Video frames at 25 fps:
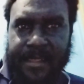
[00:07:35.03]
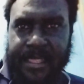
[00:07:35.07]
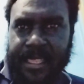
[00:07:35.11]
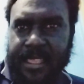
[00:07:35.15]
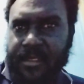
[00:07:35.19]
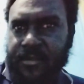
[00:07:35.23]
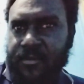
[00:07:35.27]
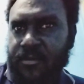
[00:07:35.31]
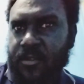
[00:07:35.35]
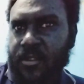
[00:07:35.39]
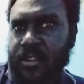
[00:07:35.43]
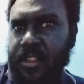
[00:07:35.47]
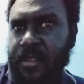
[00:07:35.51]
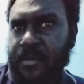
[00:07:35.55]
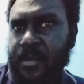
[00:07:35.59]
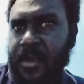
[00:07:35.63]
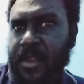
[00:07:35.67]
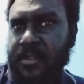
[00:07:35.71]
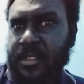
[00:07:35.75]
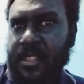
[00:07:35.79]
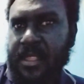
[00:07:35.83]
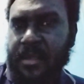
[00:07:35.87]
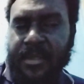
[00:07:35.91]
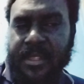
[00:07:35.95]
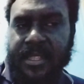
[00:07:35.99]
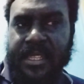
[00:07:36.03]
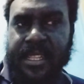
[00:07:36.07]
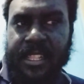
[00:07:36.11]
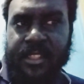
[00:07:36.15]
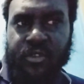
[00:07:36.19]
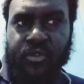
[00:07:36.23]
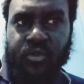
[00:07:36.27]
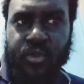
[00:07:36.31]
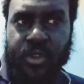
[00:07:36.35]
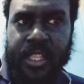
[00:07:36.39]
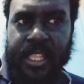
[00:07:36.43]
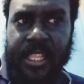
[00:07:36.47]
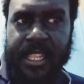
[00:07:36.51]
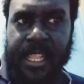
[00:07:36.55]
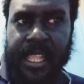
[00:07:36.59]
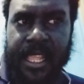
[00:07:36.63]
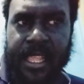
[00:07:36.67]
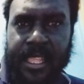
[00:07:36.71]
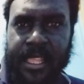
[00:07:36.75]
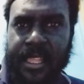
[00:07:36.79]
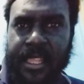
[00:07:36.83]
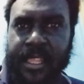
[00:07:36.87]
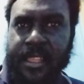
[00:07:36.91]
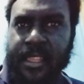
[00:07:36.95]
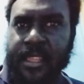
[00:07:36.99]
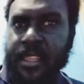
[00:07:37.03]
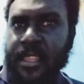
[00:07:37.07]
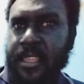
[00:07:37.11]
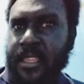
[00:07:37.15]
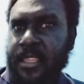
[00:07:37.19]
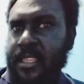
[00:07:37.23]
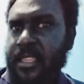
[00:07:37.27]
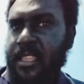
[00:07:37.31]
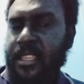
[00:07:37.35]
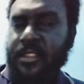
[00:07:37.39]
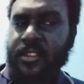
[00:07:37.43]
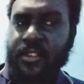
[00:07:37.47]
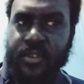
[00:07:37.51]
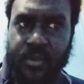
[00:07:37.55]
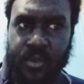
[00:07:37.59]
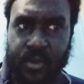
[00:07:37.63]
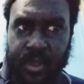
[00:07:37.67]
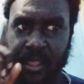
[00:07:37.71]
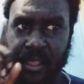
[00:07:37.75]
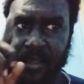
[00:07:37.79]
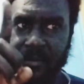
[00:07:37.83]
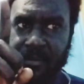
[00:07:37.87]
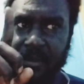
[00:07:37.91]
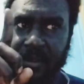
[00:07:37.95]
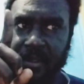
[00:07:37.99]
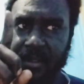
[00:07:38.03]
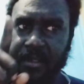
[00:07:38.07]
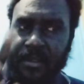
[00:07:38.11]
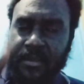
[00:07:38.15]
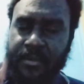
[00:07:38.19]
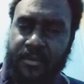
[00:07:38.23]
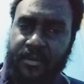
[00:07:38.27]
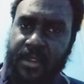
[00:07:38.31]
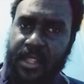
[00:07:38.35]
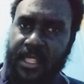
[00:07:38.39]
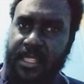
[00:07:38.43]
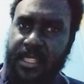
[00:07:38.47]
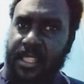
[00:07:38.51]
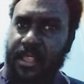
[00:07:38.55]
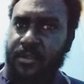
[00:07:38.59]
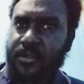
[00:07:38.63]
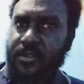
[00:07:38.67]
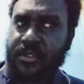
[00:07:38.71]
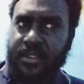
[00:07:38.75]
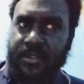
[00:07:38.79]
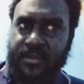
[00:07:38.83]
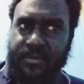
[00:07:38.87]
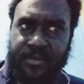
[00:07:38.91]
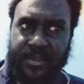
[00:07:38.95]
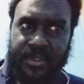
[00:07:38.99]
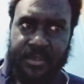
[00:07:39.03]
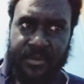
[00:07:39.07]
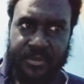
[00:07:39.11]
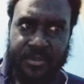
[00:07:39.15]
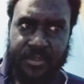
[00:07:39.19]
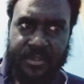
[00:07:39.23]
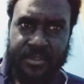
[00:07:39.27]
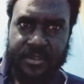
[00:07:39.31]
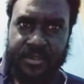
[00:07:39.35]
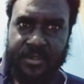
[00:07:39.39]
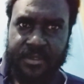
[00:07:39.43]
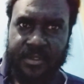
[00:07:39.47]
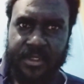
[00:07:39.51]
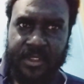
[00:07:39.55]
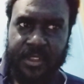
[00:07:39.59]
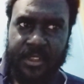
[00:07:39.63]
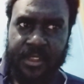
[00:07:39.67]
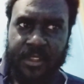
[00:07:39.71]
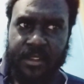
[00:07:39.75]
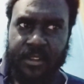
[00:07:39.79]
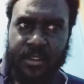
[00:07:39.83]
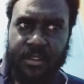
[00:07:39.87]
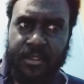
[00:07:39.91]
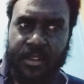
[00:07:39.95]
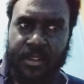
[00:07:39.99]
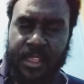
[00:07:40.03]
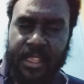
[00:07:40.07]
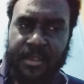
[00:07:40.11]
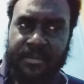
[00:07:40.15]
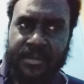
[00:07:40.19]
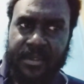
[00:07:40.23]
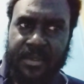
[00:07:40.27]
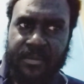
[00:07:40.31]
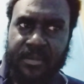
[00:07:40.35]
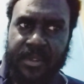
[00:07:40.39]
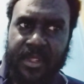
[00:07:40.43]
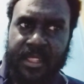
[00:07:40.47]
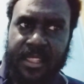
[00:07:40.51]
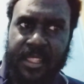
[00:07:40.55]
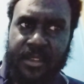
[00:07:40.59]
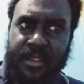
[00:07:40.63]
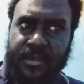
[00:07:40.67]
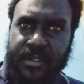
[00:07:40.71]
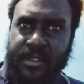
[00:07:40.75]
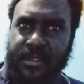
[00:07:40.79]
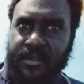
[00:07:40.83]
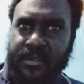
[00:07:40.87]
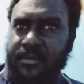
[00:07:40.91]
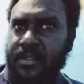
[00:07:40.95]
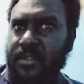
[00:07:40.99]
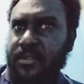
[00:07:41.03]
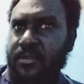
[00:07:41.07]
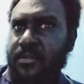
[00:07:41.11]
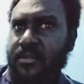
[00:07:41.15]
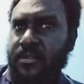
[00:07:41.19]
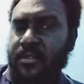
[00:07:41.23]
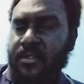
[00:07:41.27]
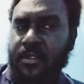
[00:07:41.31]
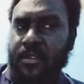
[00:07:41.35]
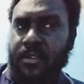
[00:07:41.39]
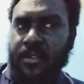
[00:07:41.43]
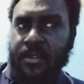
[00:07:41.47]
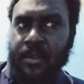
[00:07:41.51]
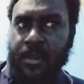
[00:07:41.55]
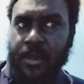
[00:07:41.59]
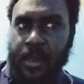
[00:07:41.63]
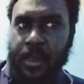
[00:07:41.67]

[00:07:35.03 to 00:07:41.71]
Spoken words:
can walk him out and it's like tukina. Yes, so every 1000 views, long every 1000 views lo